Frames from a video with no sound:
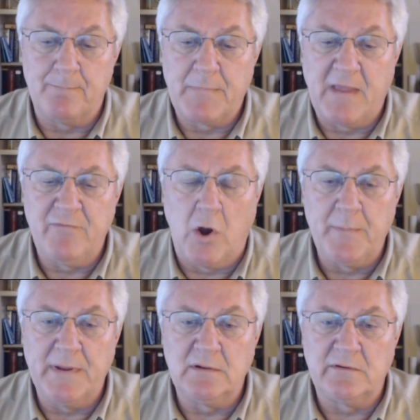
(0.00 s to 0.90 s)
They've all
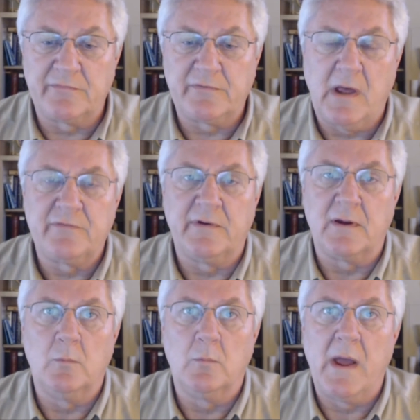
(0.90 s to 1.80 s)
been
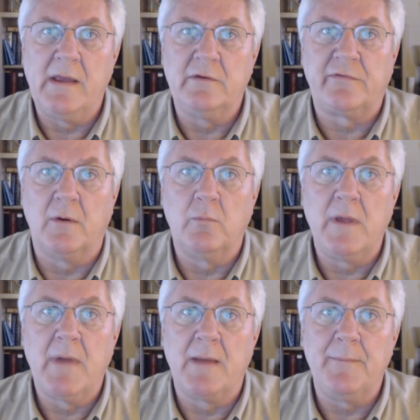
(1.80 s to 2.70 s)
discussing ways that
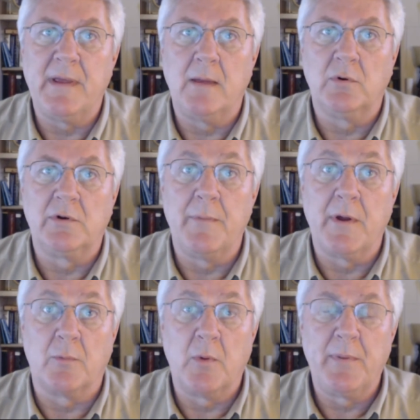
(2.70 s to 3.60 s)
we might be able to
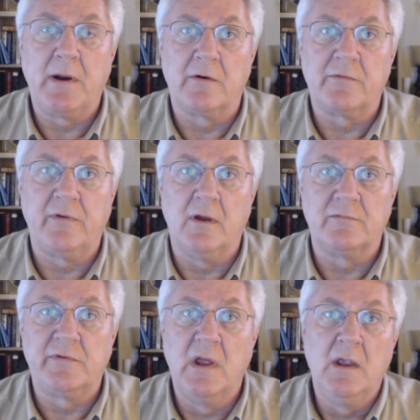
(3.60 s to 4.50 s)
better prepare
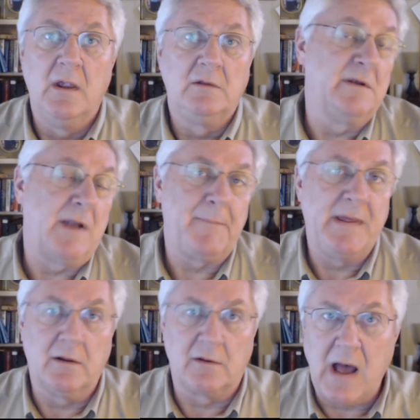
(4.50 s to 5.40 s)
ourselves to not be
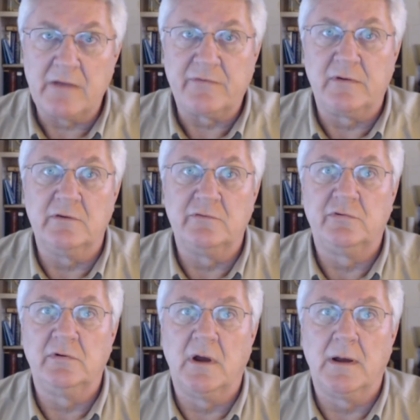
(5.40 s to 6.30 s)
held
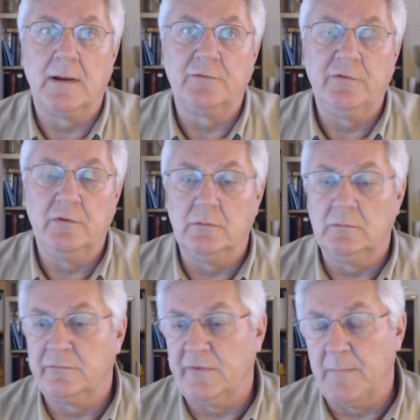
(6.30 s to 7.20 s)
hostage
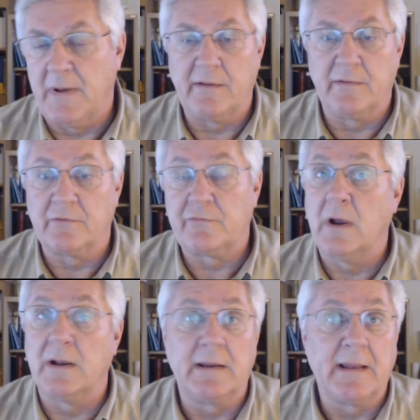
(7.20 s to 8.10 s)
to somebody that's
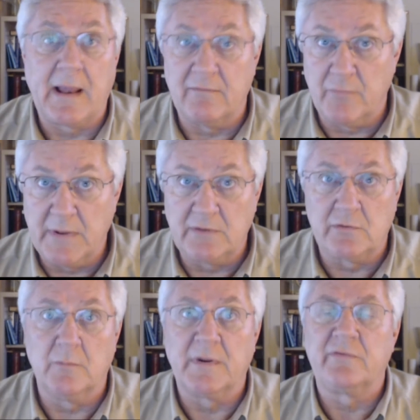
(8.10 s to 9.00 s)
trying to get out of a
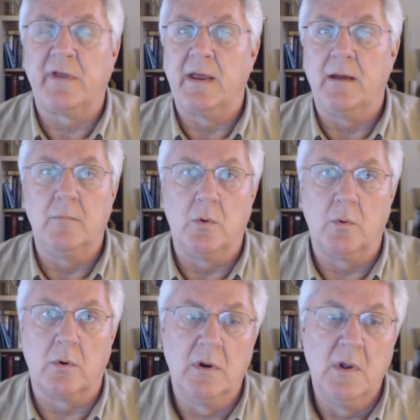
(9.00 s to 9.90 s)
midterm exam
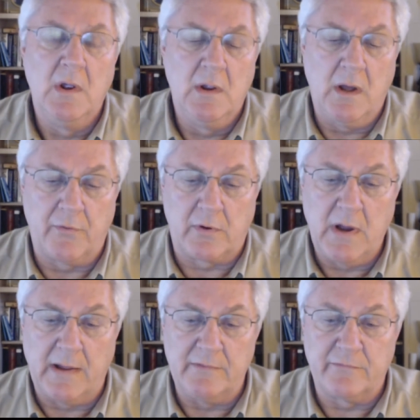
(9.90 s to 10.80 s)
or other
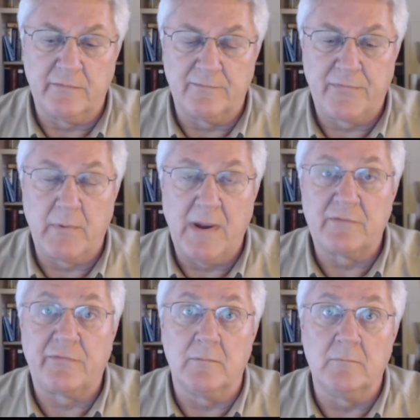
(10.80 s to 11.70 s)
kinds of
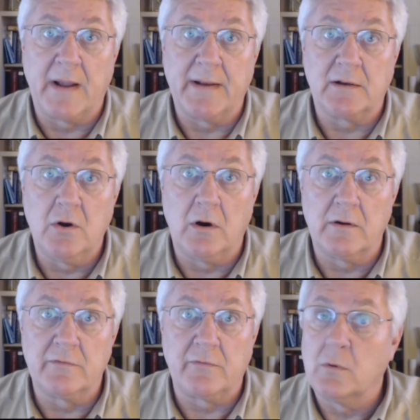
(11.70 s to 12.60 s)
threats that might
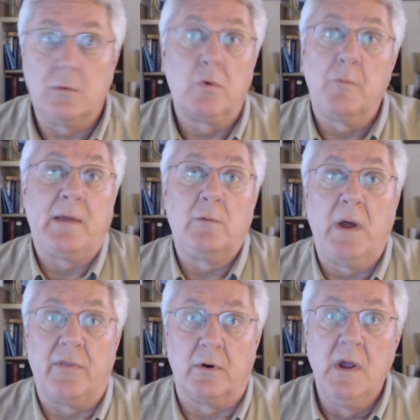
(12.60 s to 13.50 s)
cause, or bad
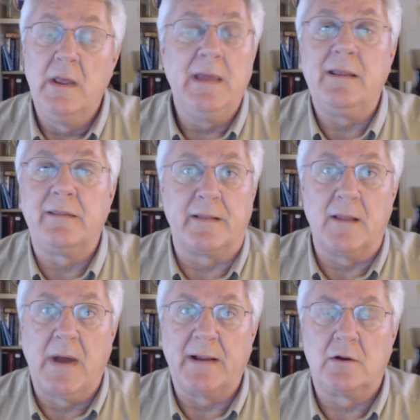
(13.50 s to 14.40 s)
weather, anything
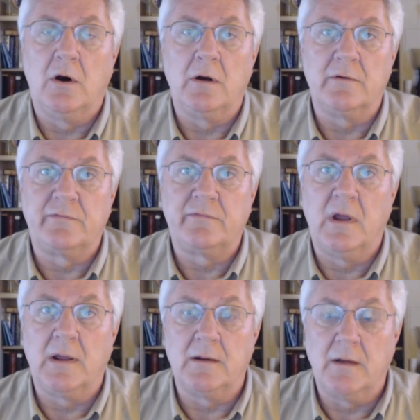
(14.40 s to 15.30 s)
that might cause,
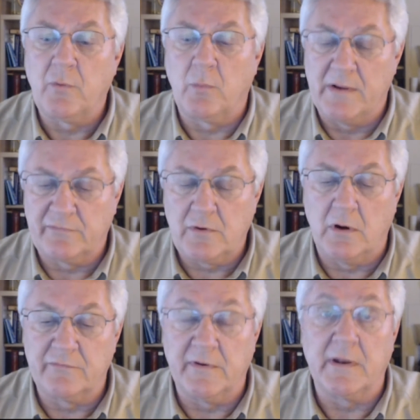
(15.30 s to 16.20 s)
otherwise
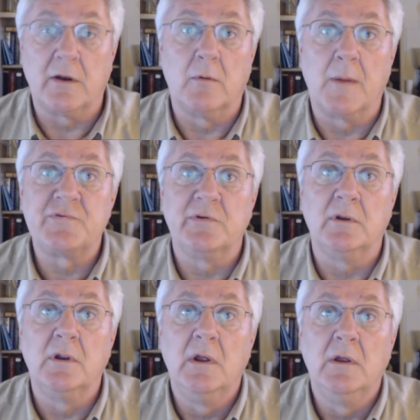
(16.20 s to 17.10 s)
cause an
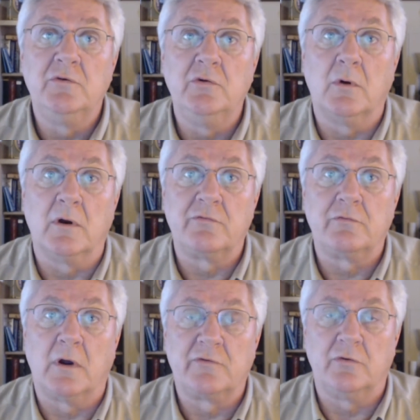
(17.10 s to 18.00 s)
interruption to our
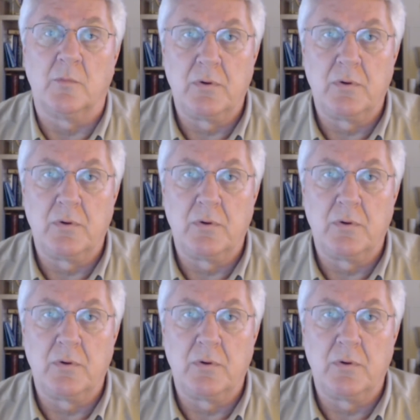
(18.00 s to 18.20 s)
instructional